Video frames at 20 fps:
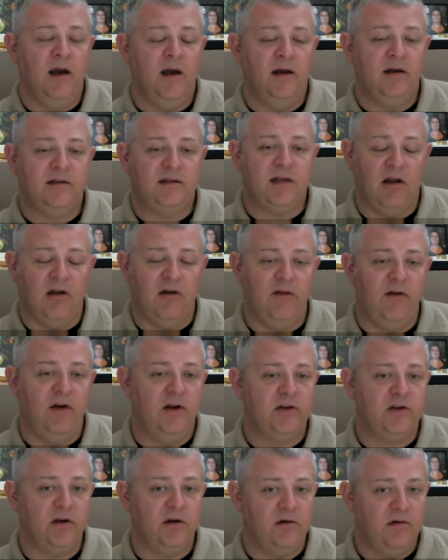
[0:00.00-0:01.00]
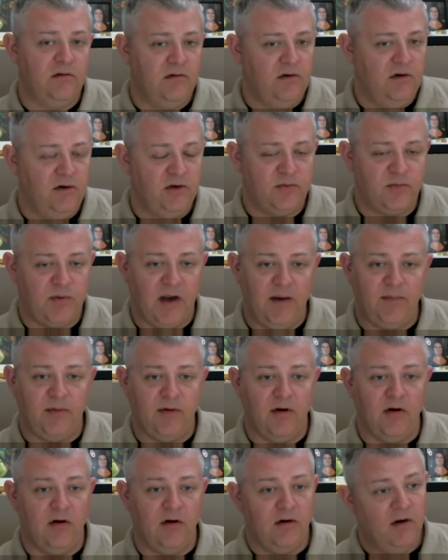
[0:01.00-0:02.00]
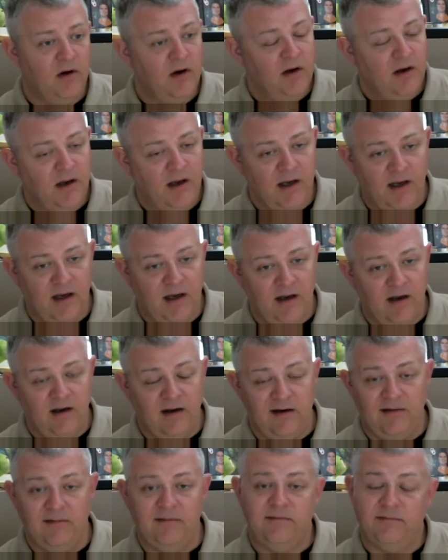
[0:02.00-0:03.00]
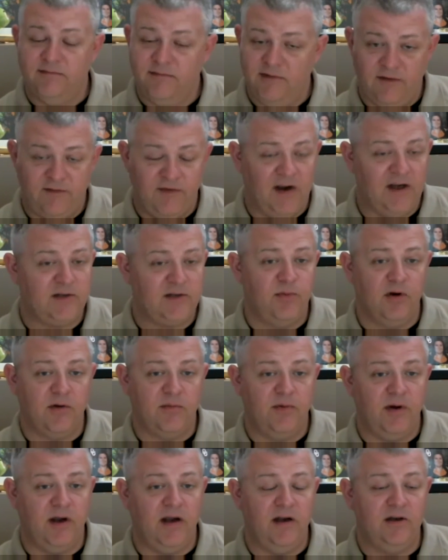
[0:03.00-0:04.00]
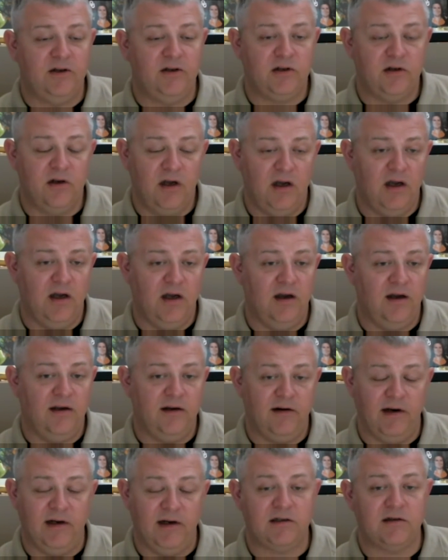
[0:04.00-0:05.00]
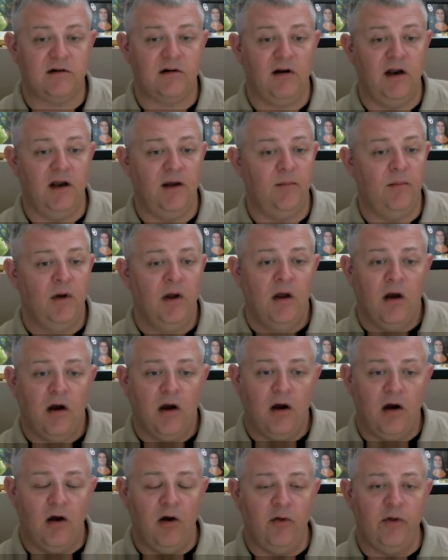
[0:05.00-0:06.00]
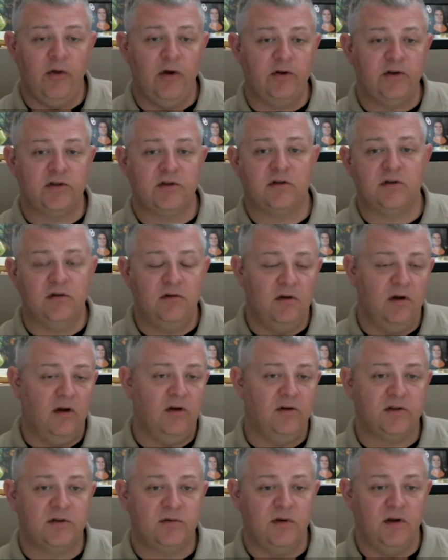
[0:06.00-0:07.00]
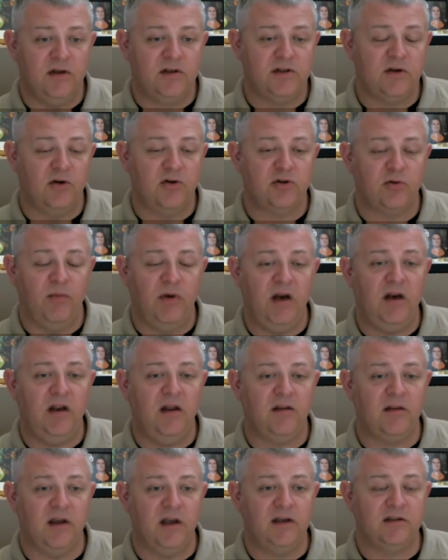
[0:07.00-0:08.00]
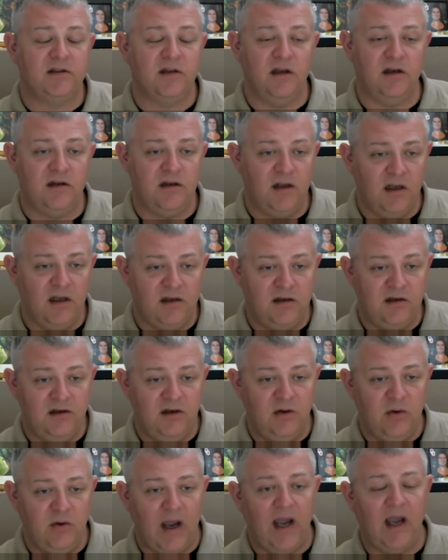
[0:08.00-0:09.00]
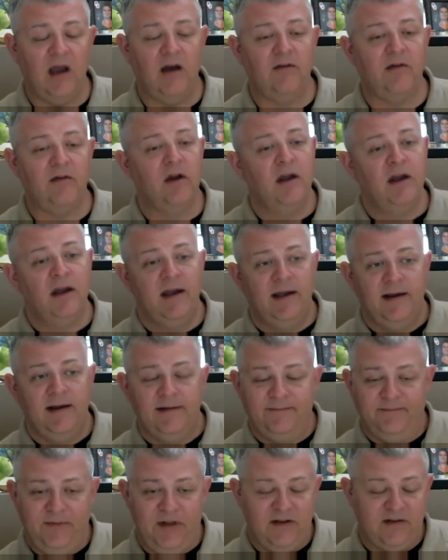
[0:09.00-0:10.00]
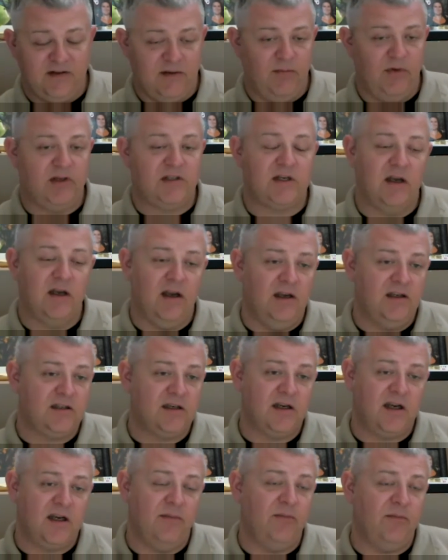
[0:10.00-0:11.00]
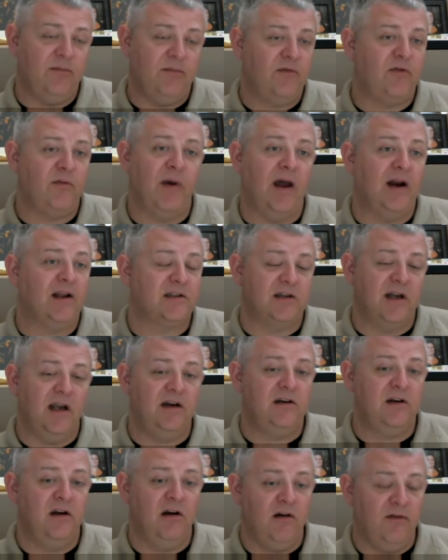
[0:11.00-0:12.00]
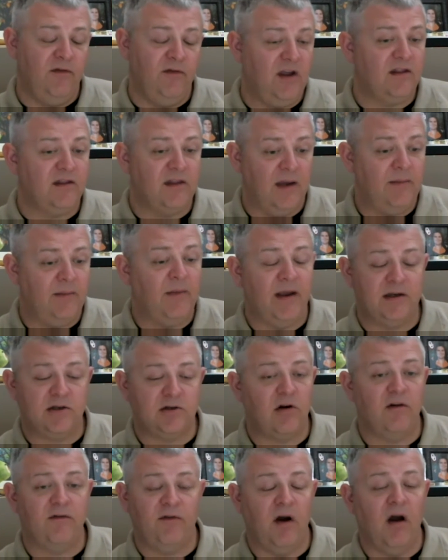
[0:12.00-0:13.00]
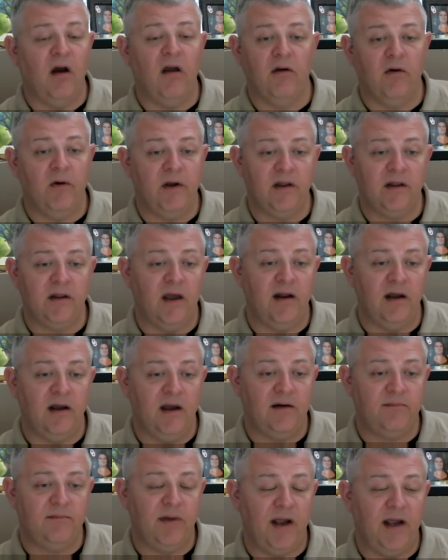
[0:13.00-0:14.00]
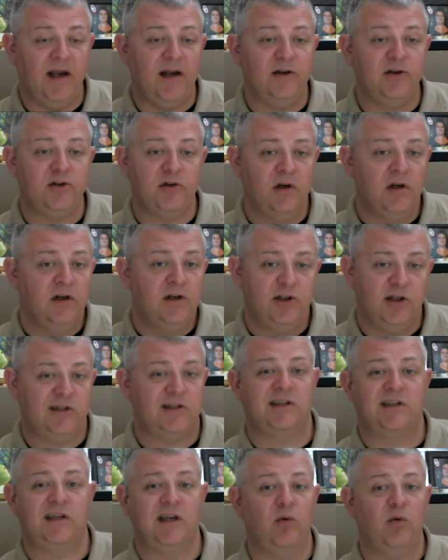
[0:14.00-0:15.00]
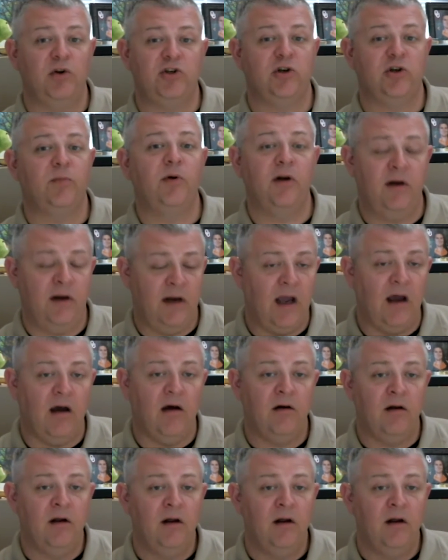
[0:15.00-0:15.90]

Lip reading: Television, newspaper, your Facebook page, your Instagram, all those social media things that you have. If somebody's coming from out of state to your event, they may start following that page just to see what you're putting out.